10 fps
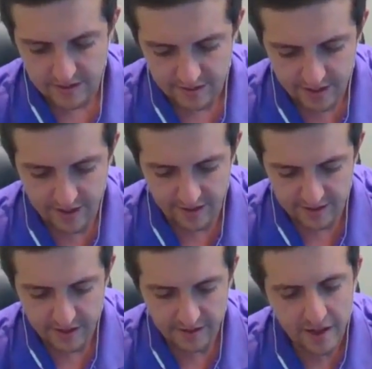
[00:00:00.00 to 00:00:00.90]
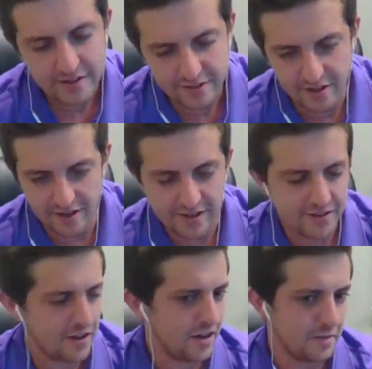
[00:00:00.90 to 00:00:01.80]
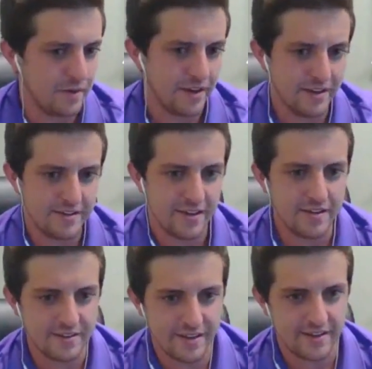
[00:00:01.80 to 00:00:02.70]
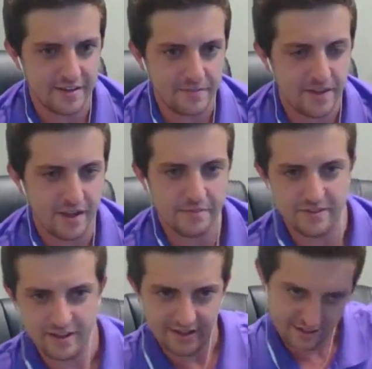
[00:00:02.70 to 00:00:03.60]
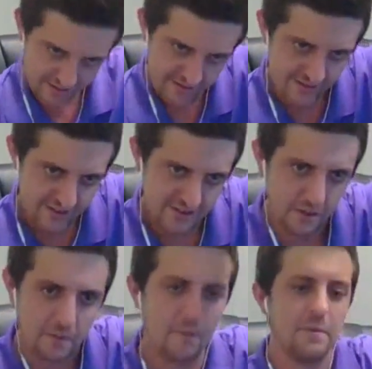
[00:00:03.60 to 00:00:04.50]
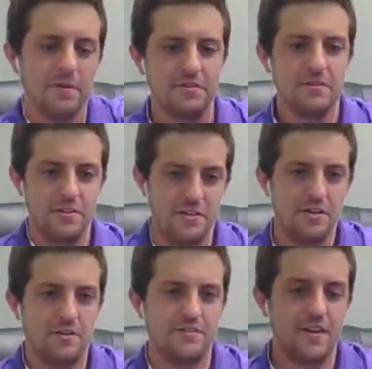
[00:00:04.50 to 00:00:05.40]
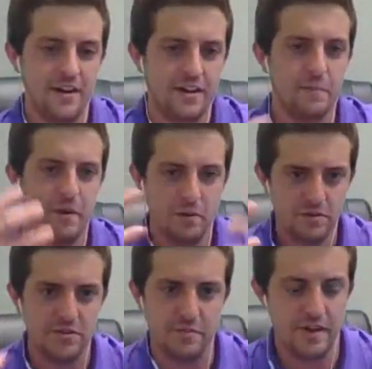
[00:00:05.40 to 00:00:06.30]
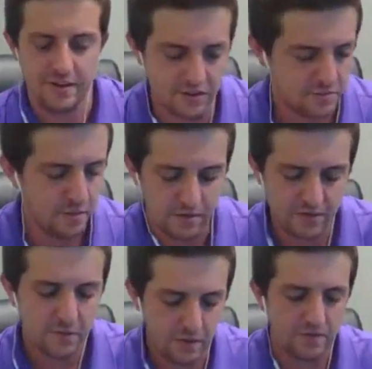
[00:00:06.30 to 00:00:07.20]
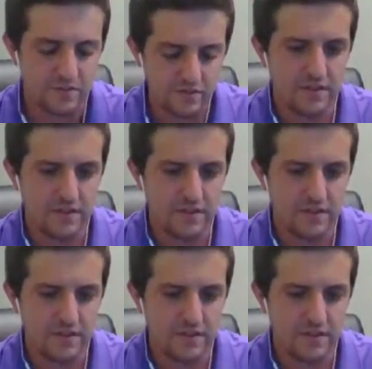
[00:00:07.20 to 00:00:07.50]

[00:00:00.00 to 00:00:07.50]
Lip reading: Yeah, it's good. It's good, but it's like sometimes you're trying to compare which one's better. They're both.